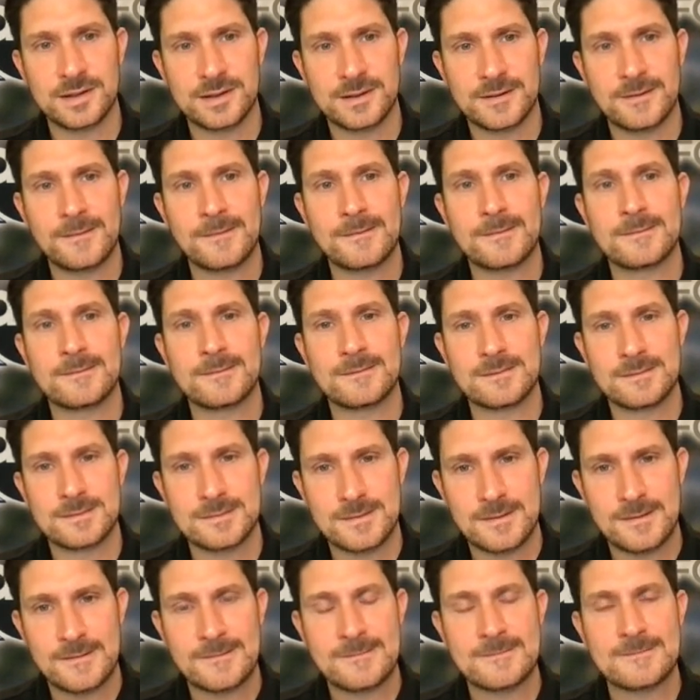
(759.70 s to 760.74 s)

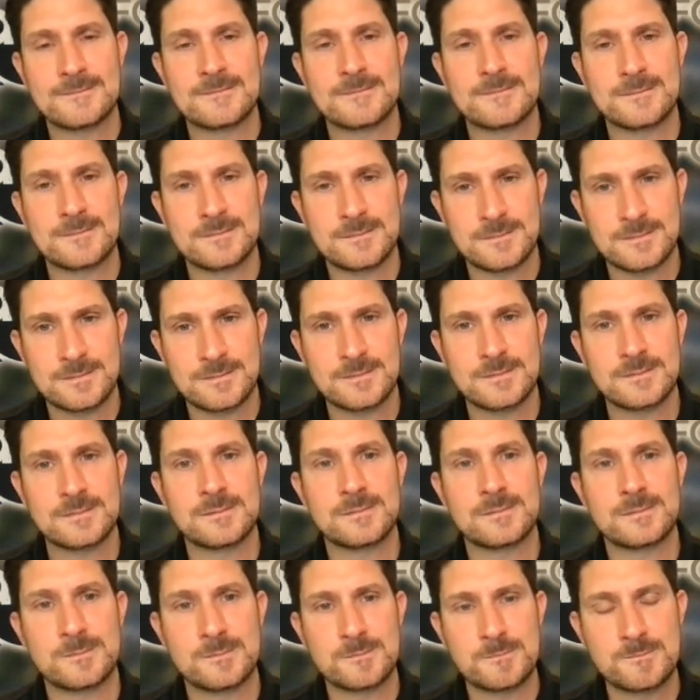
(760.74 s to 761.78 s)

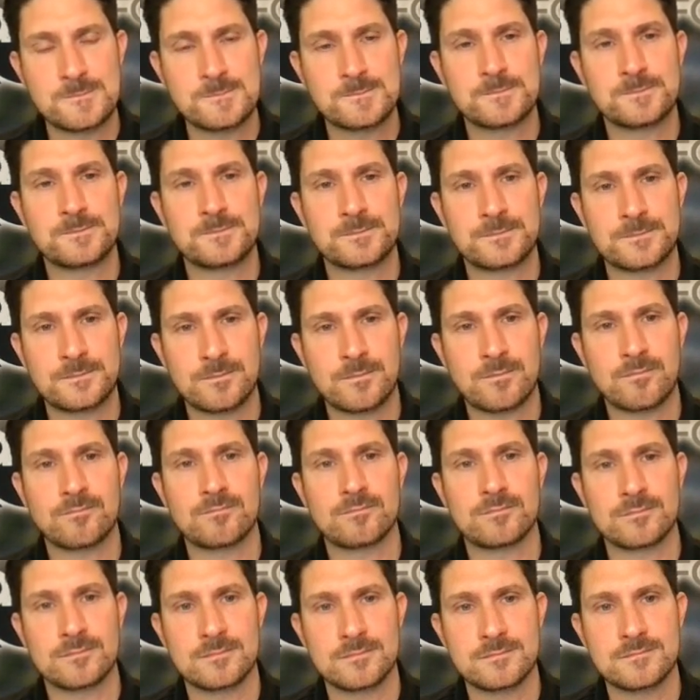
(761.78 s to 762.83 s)

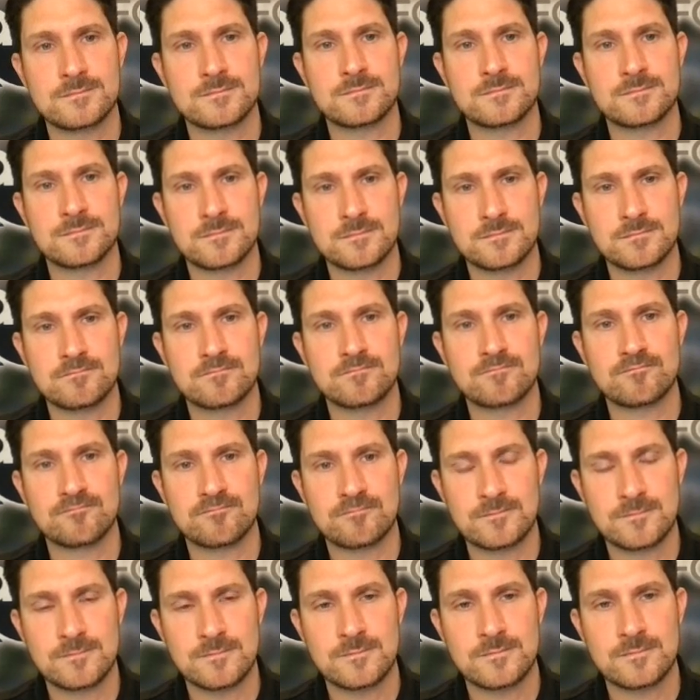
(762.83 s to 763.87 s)

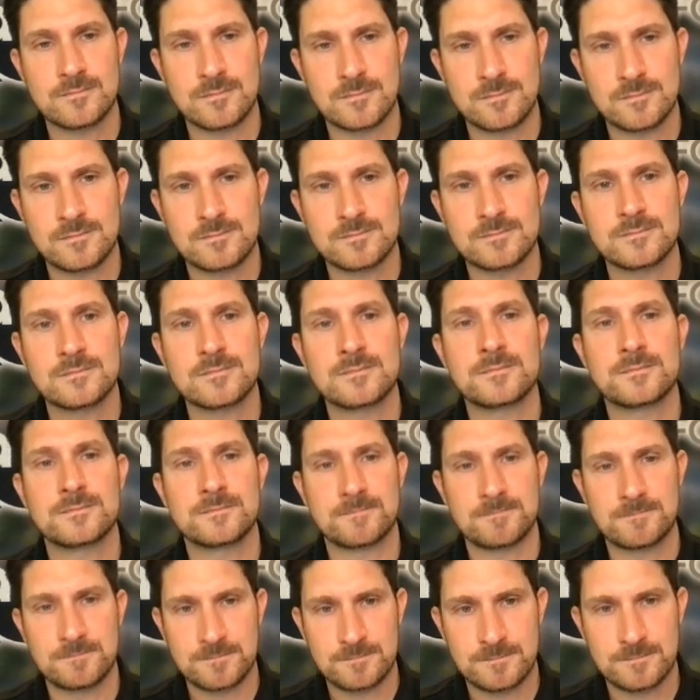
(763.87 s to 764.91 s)

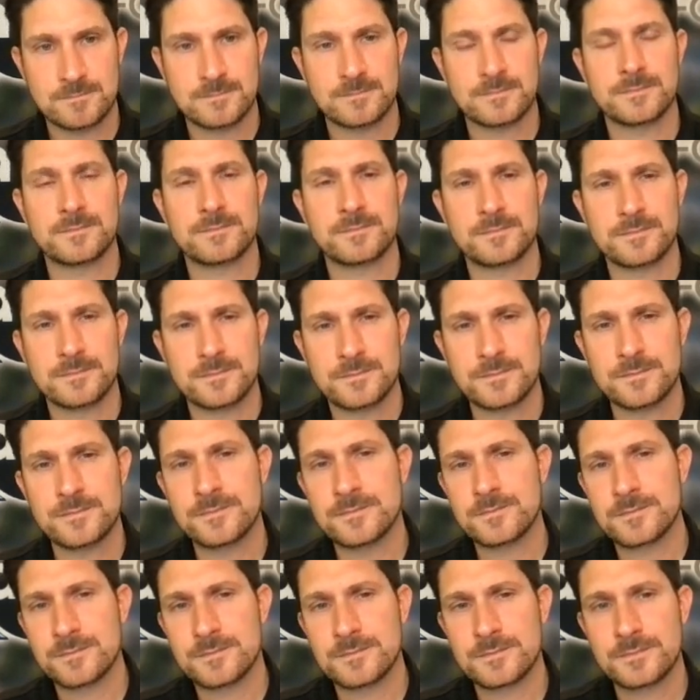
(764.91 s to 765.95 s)

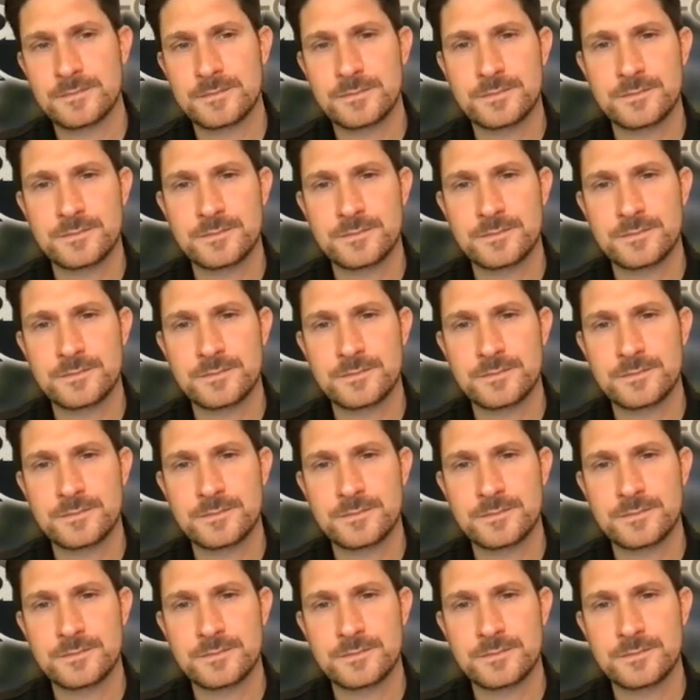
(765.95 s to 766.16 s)
No words are spoken by the person on screen.